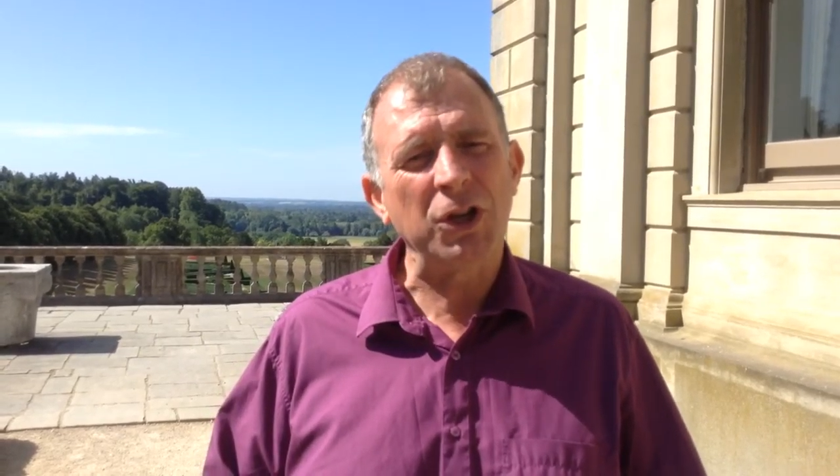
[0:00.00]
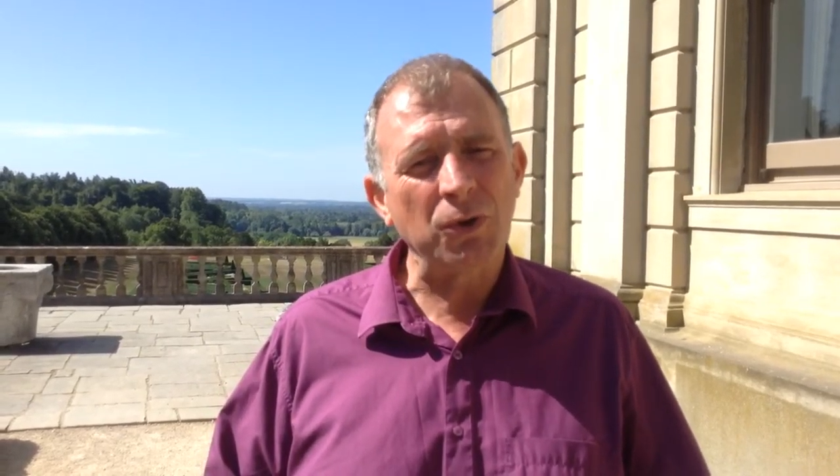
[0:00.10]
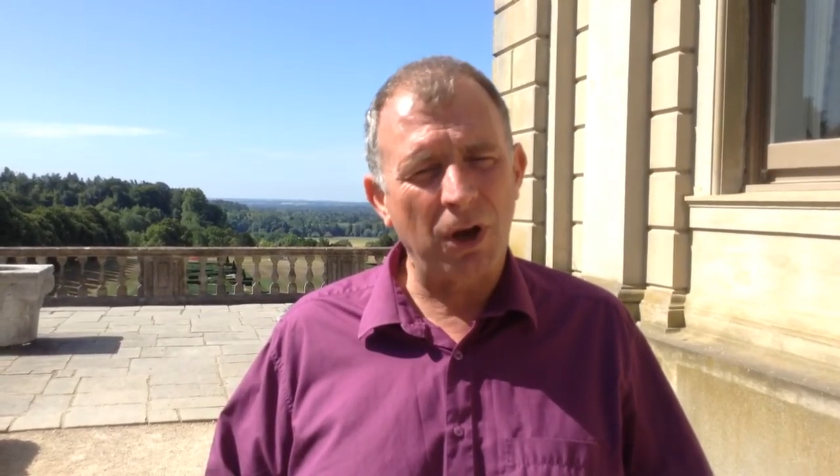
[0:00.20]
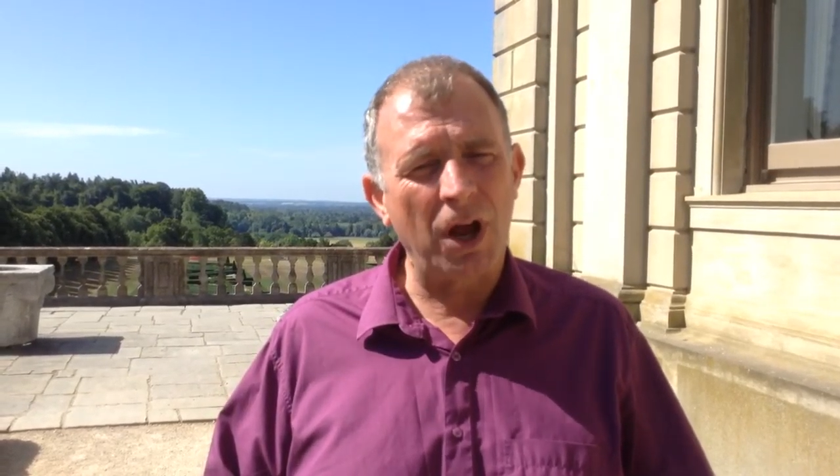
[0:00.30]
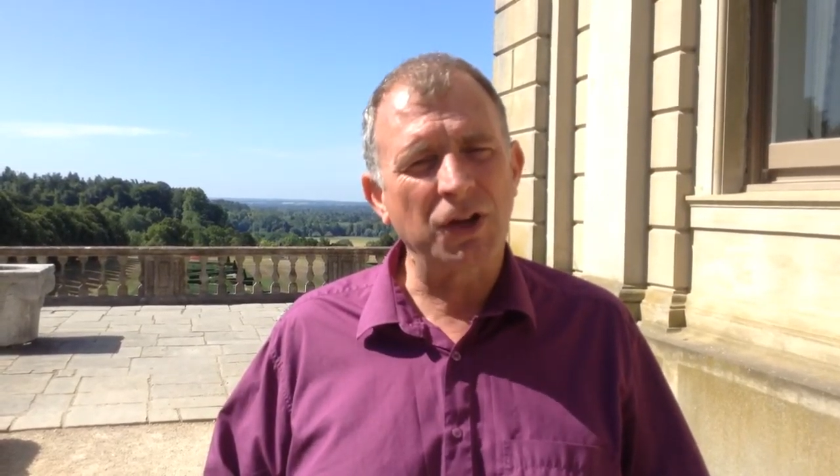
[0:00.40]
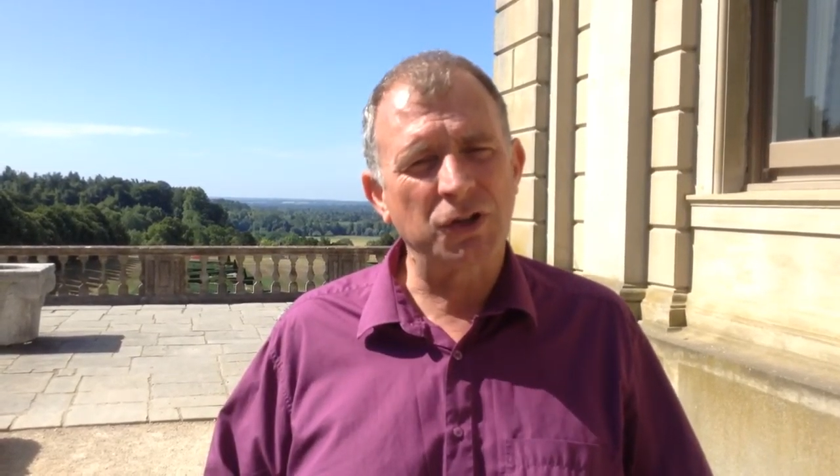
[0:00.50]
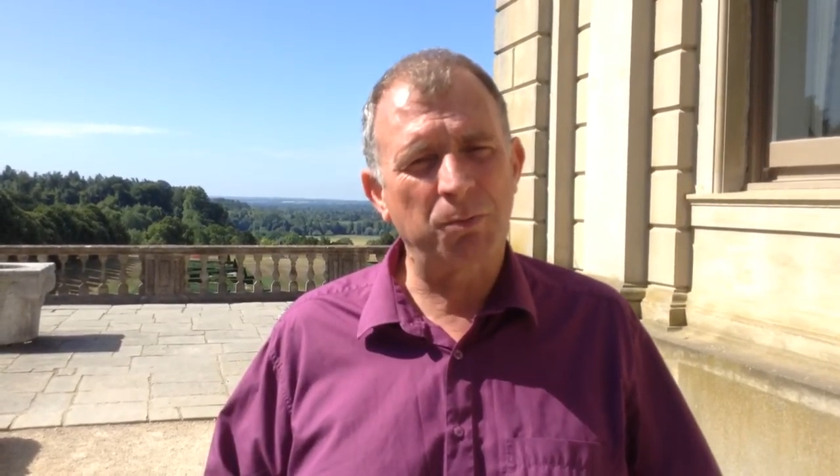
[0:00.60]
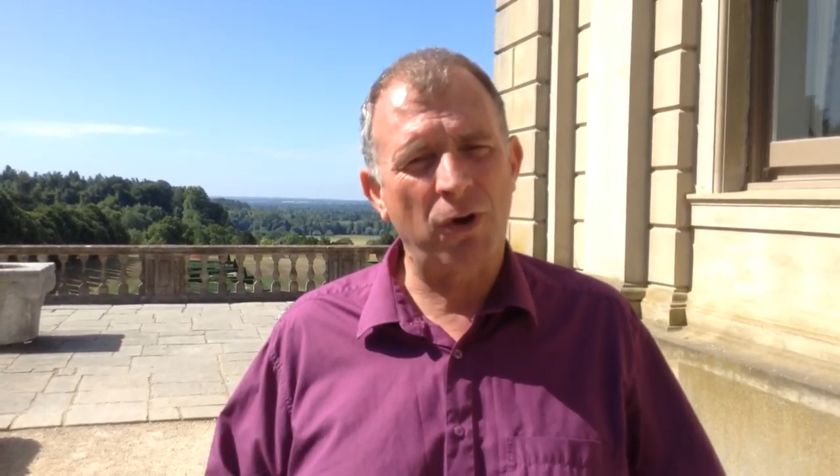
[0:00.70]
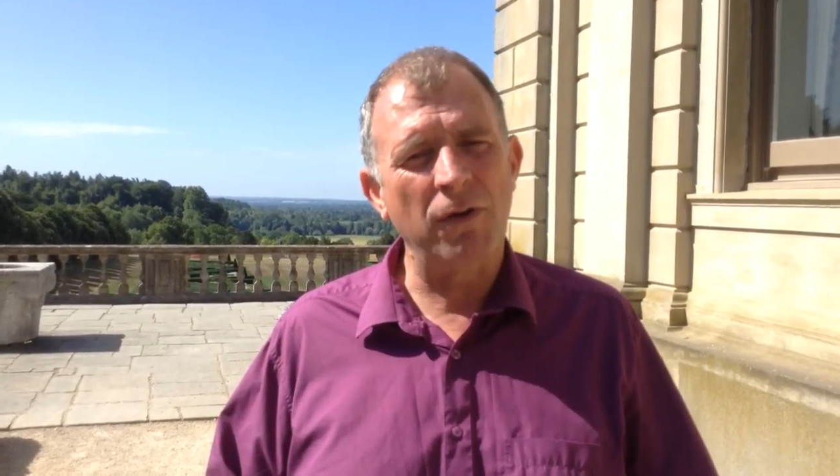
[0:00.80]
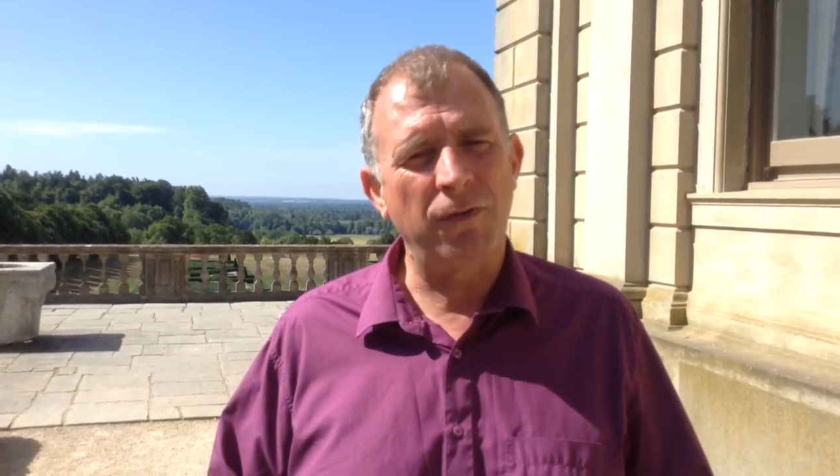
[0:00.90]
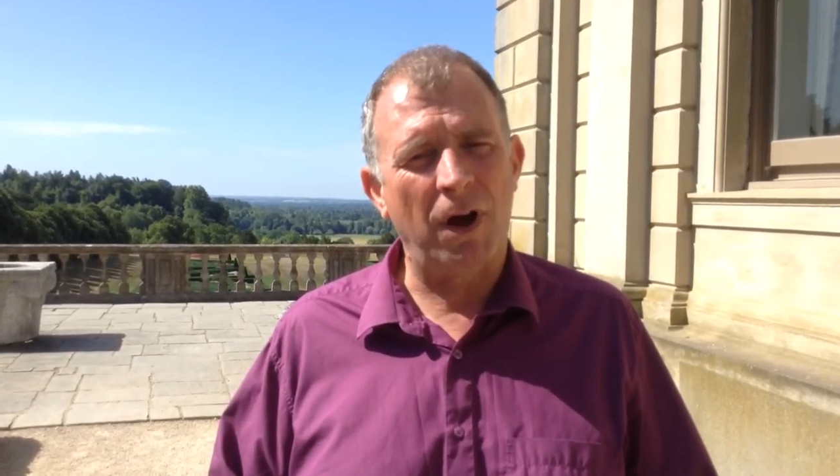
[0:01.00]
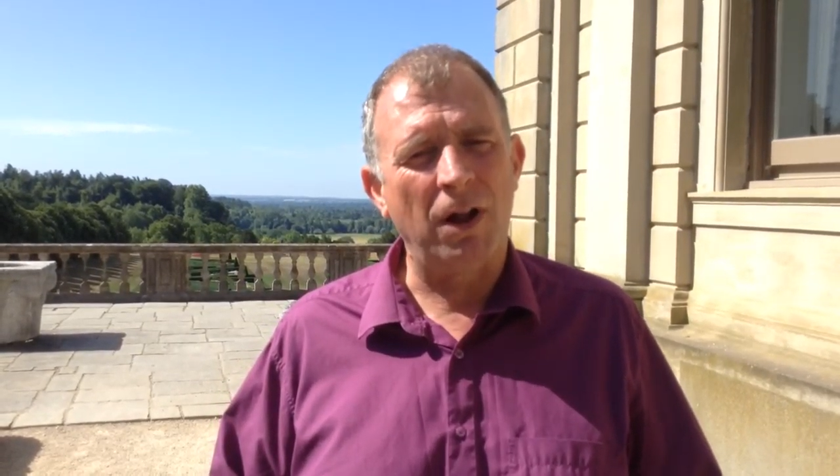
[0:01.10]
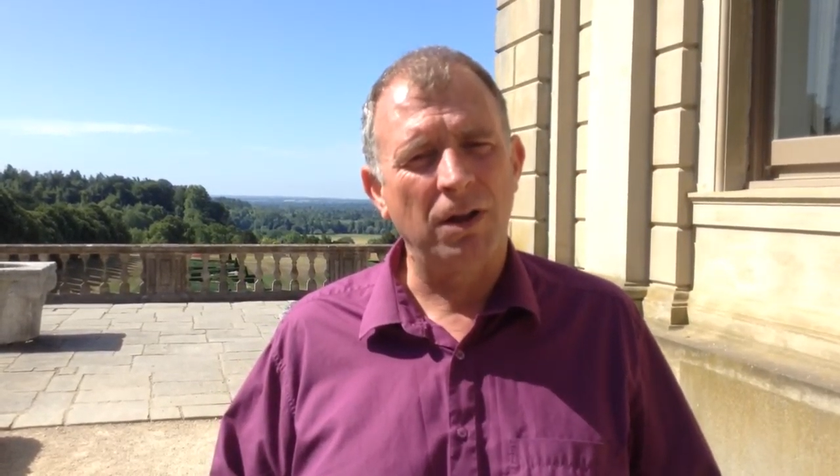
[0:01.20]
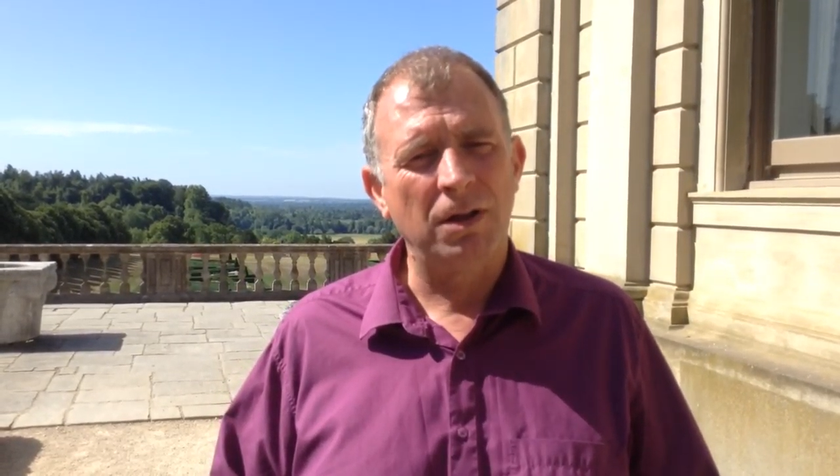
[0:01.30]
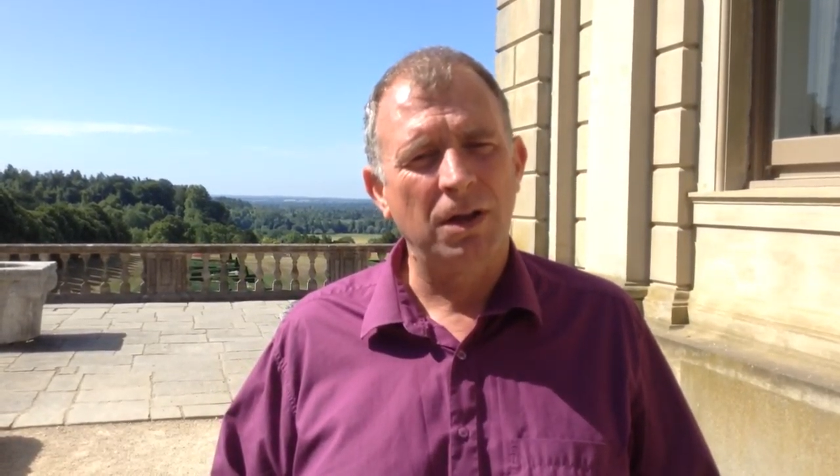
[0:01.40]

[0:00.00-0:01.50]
you'd like to profile.